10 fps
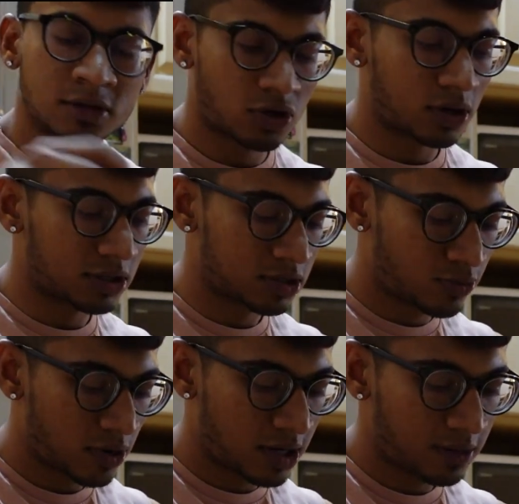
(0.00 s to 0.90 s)
Chocolate
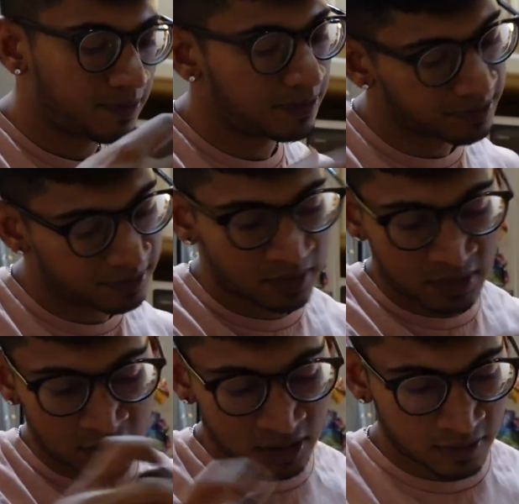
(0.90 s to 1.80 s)
spread.
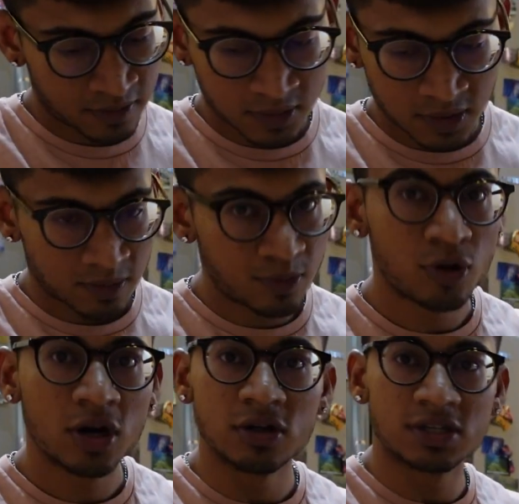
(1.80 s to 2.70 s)

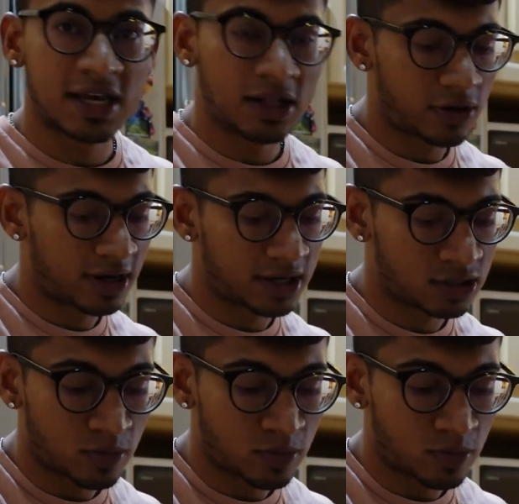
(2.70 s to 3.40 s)
Put it on the scale, alright guys.